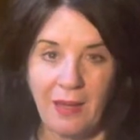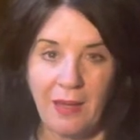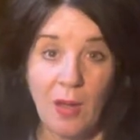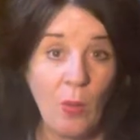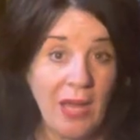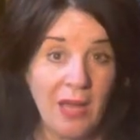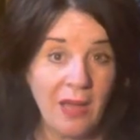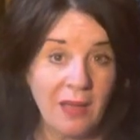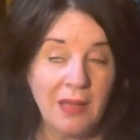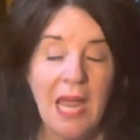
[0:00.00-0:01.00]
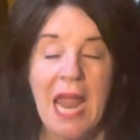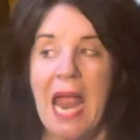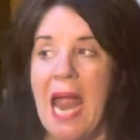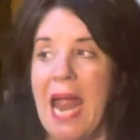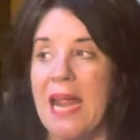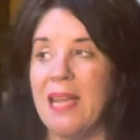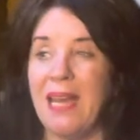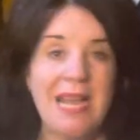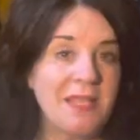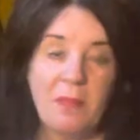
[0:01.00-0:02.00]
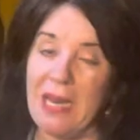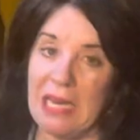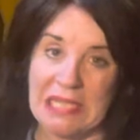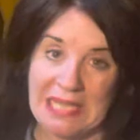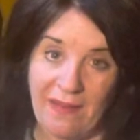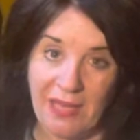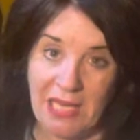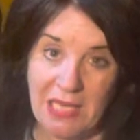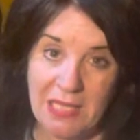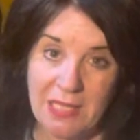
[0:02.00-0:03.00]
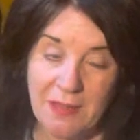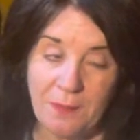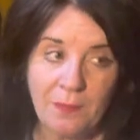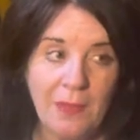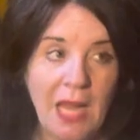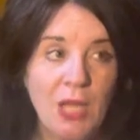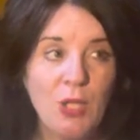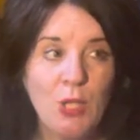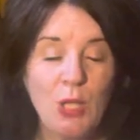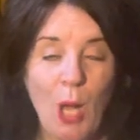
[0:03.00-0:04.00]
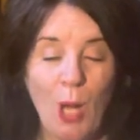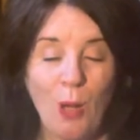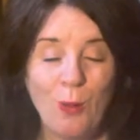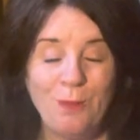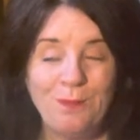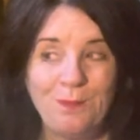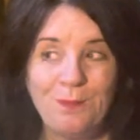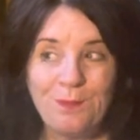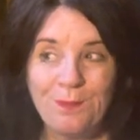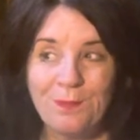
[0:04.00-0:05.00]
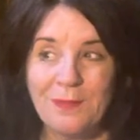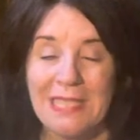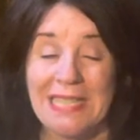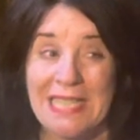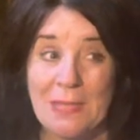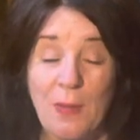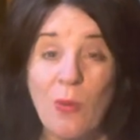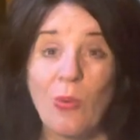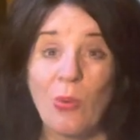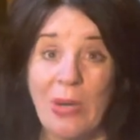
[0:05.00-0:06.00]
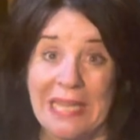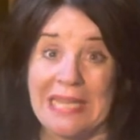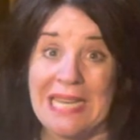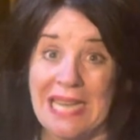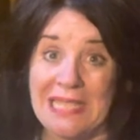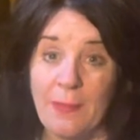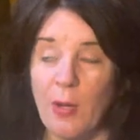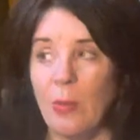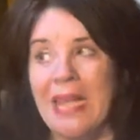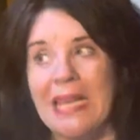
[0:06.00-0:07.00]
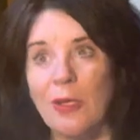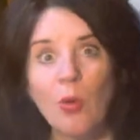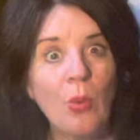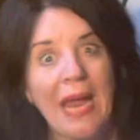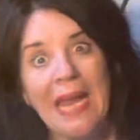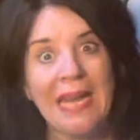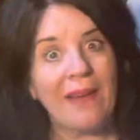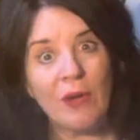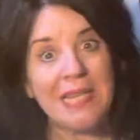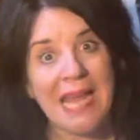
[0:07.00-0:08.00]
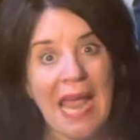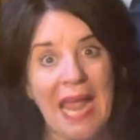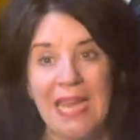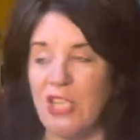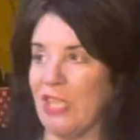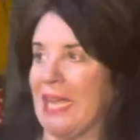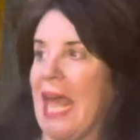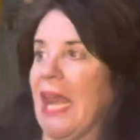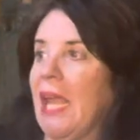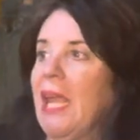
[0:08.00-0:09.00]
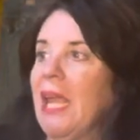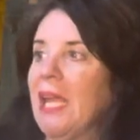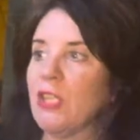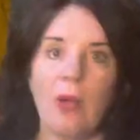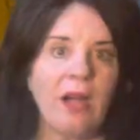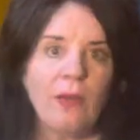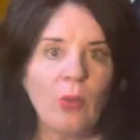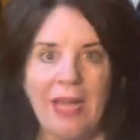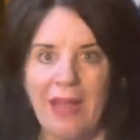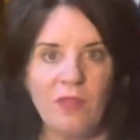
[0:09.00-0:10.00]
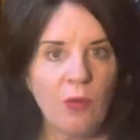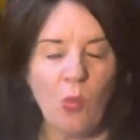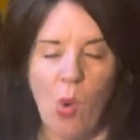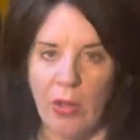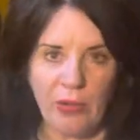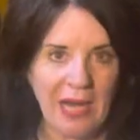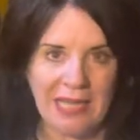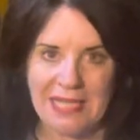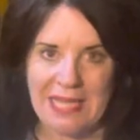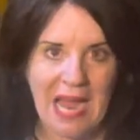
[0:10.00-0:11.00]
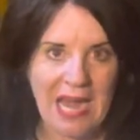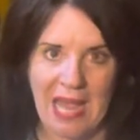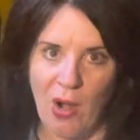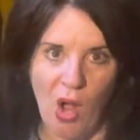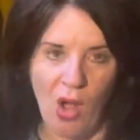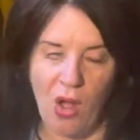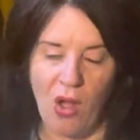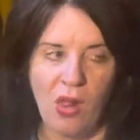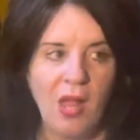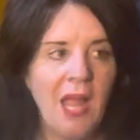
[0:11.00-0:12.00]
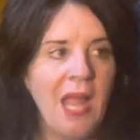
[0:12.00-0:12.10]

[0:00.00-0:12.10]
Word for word: a week, and it hasn't been out of the 70s. So it's been really nice up here. We get a little rain every day, just kind of, so I don't really have to water outside at all.